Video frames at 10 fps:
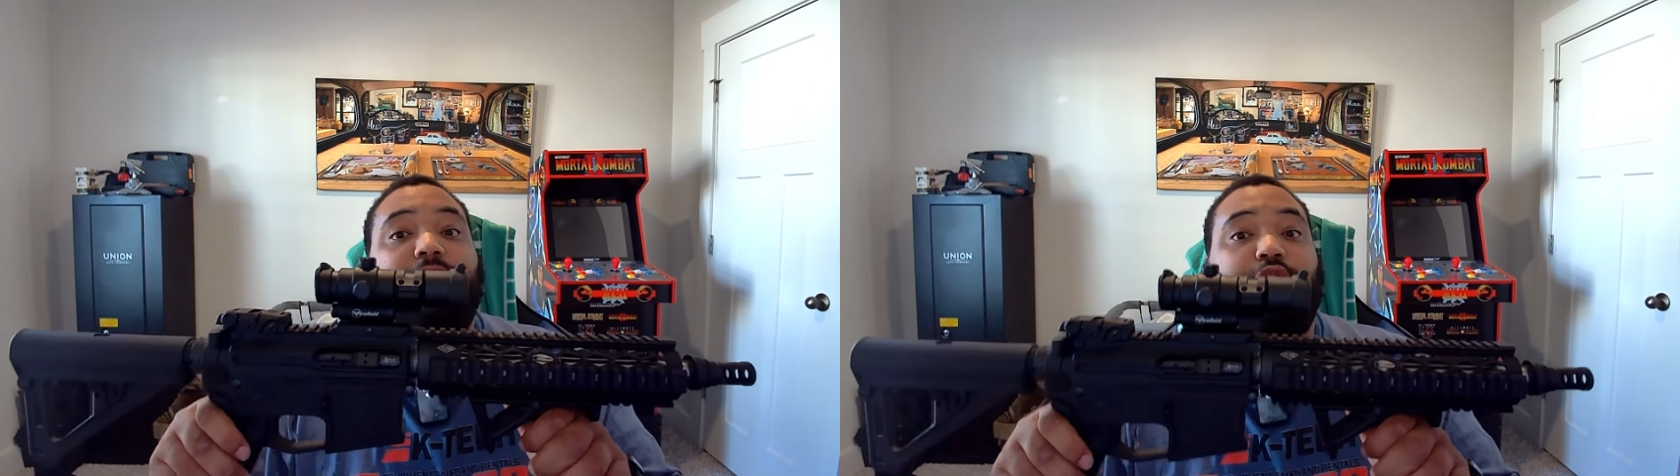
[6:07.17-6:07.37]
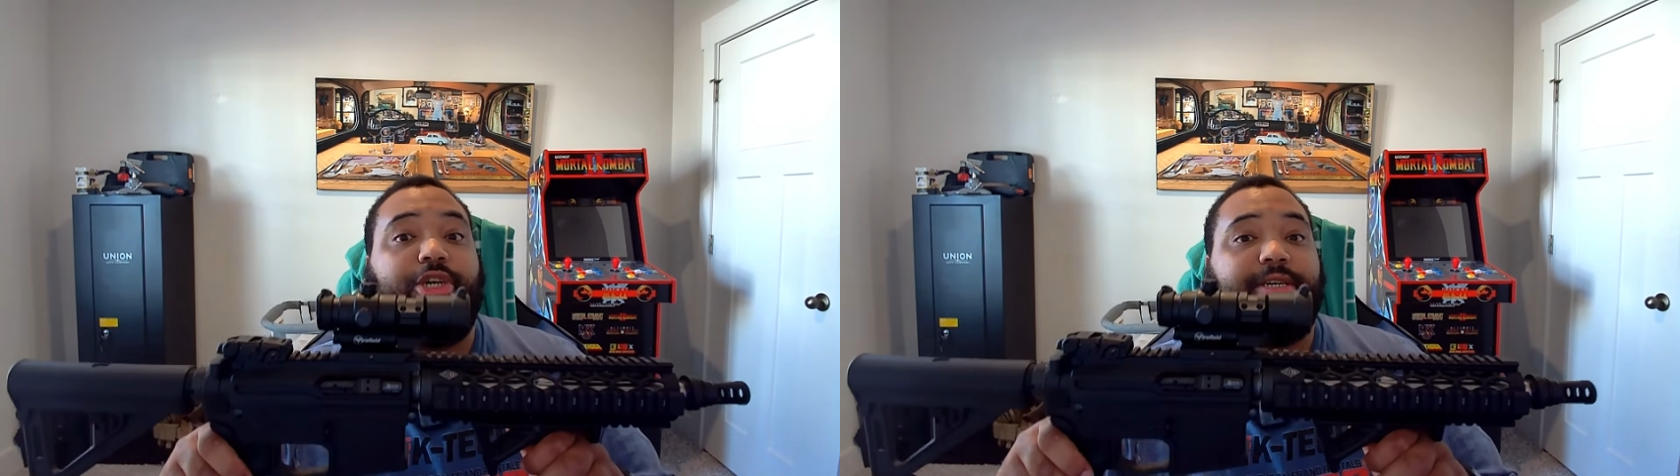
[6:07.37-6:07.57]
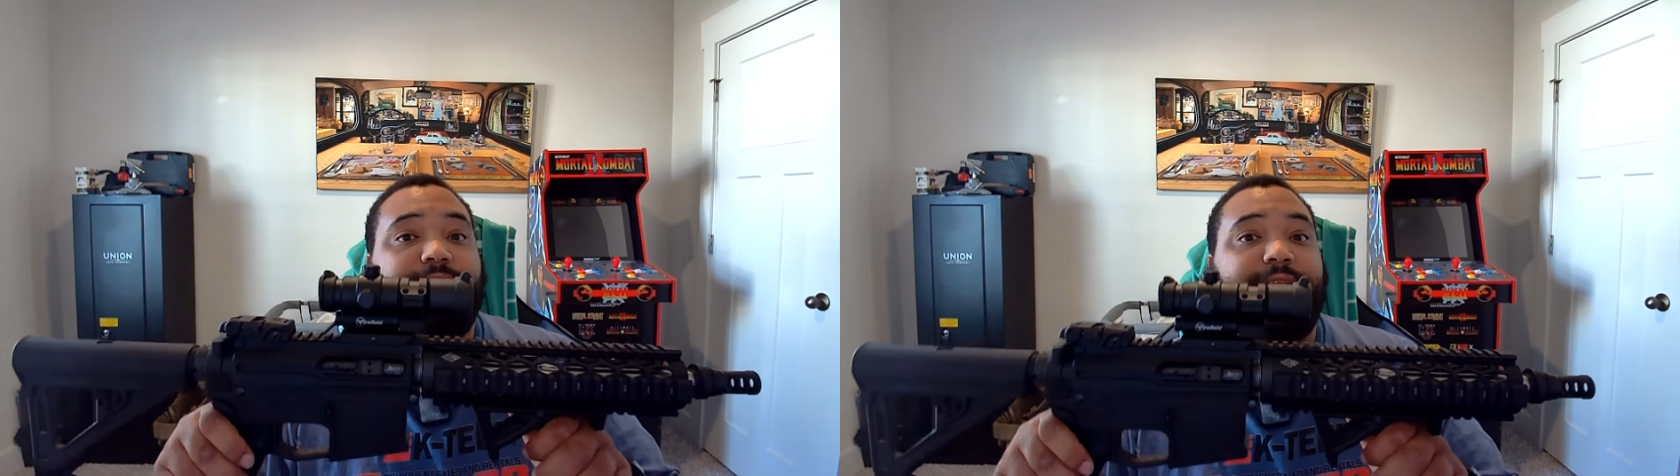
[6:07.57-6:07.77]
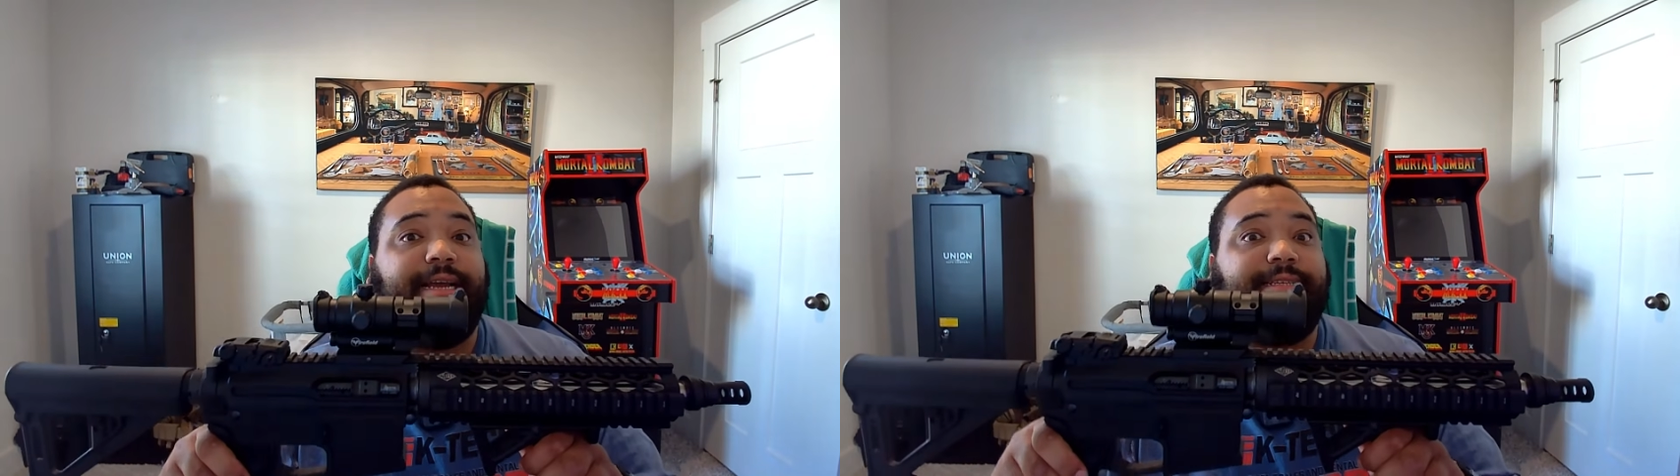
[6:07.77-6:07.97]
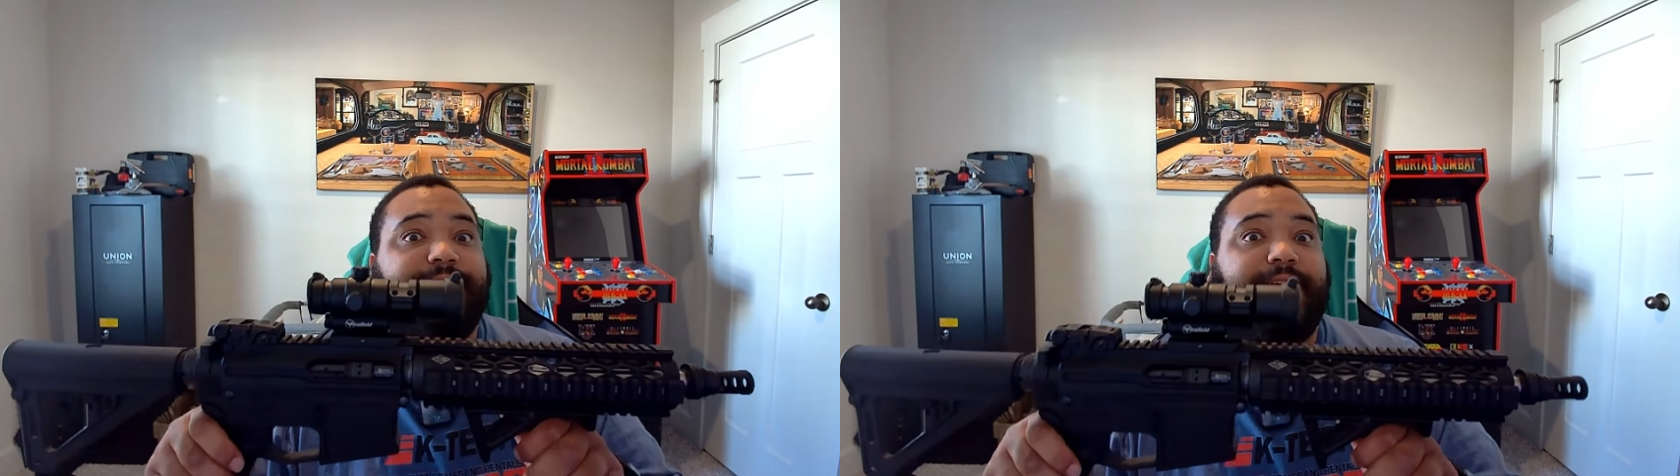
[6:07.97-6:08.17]
just
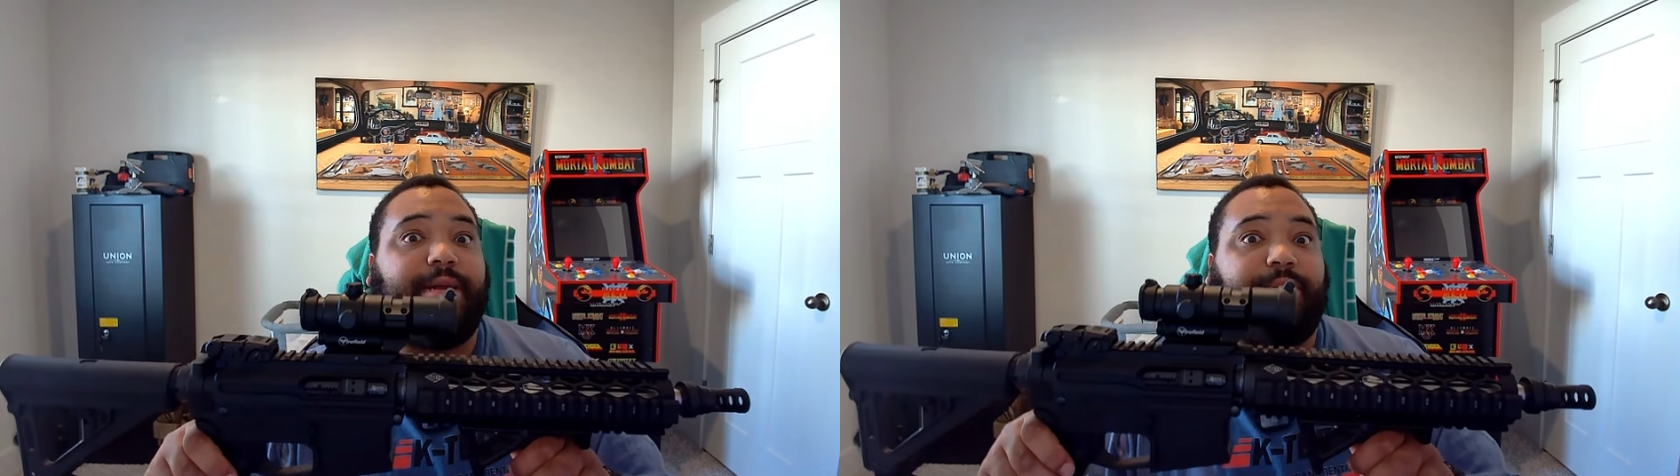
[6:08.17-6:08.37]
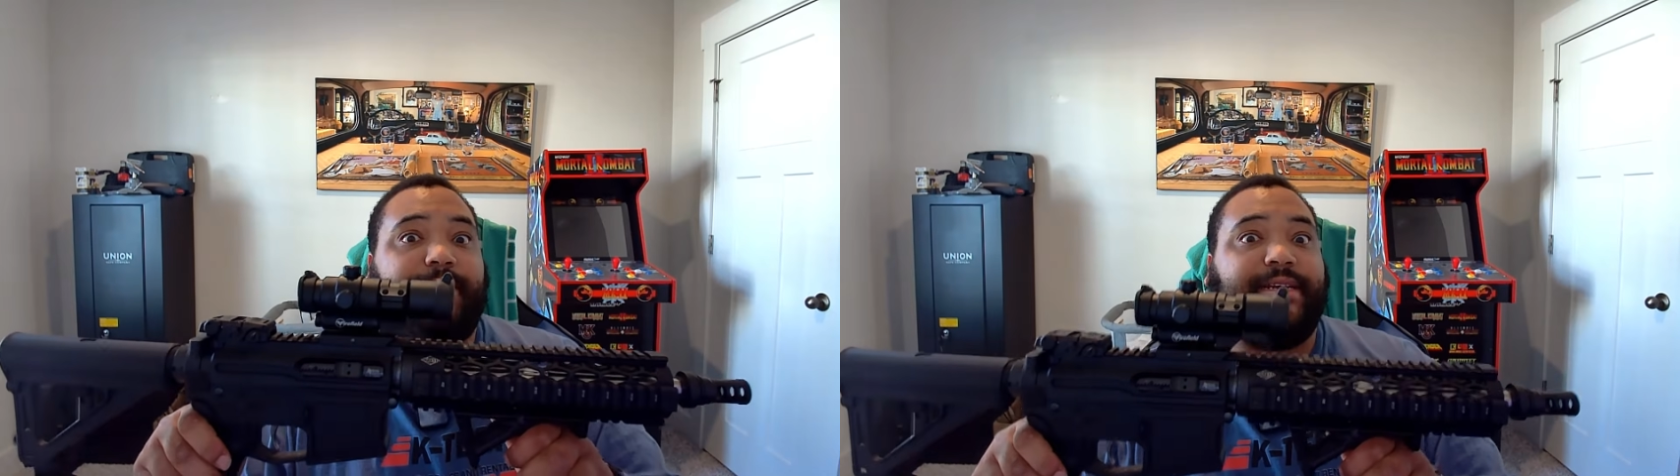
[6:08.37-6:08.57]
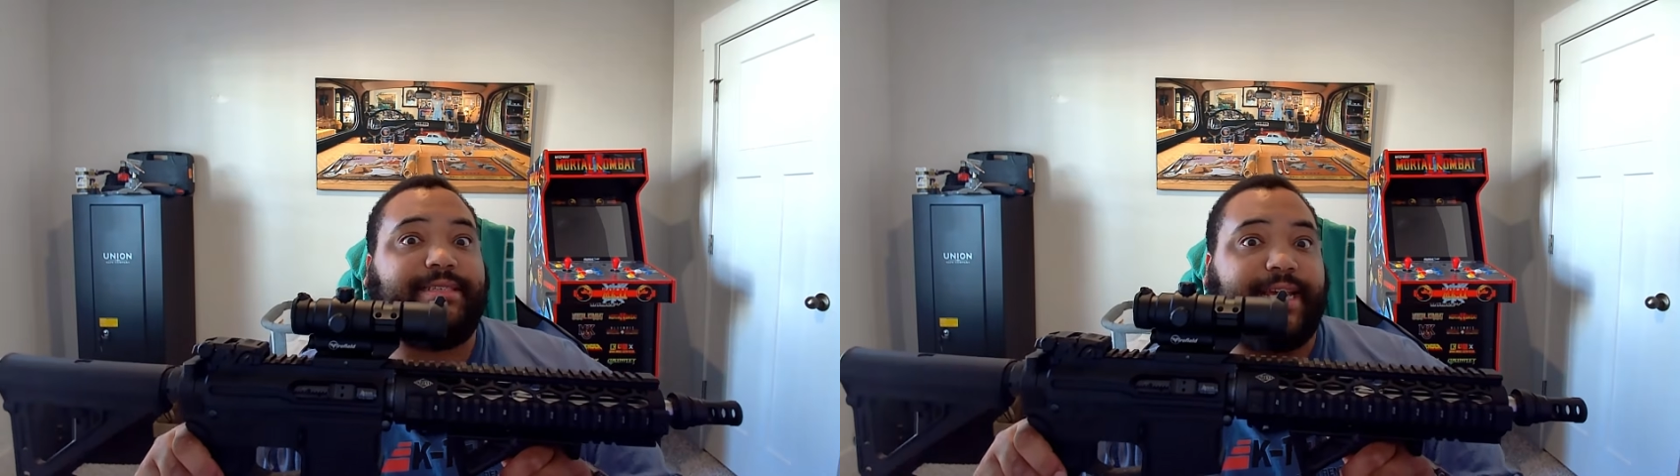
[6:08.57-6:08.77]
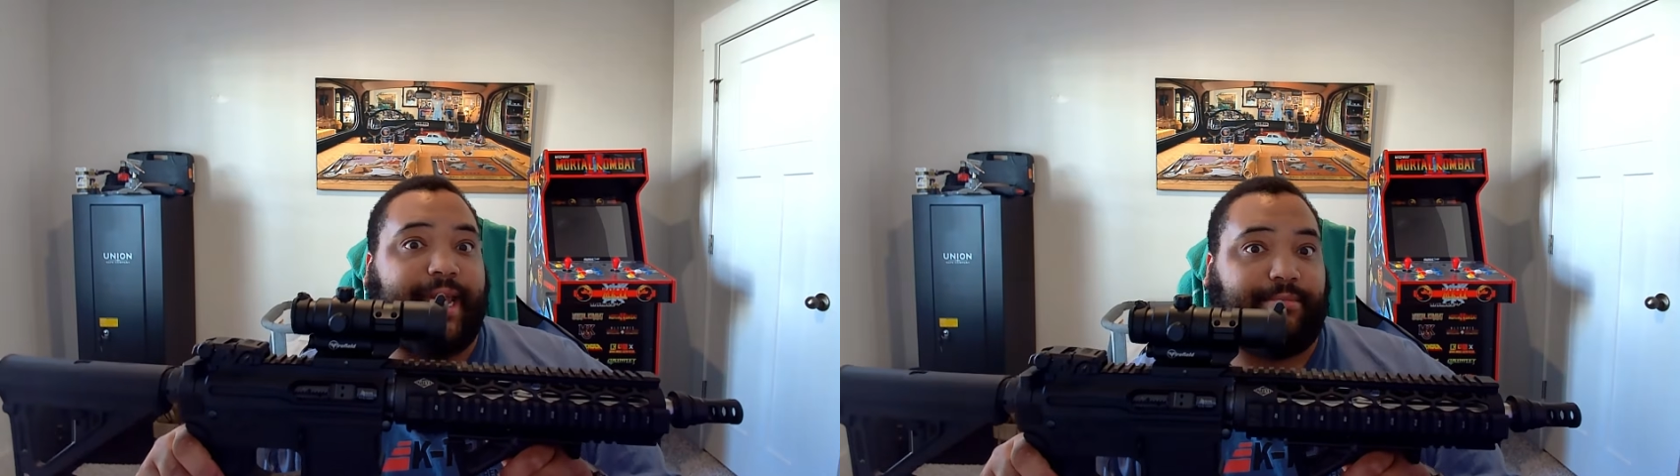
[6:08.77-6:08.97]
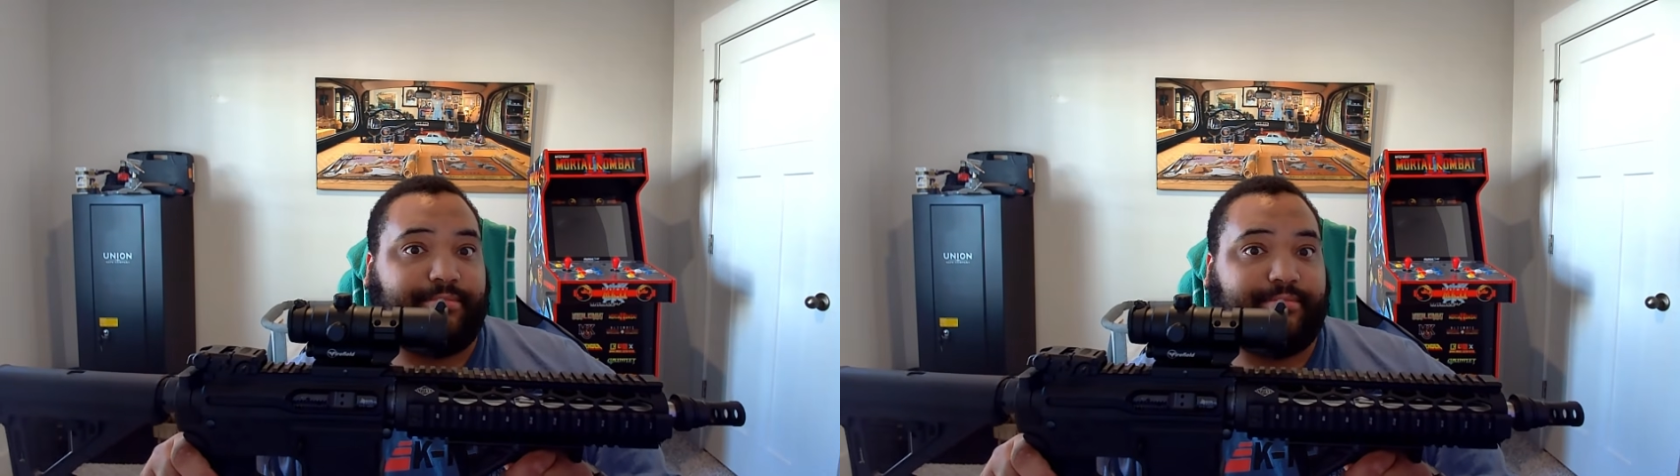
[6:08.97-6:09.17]
like the Saber mixtape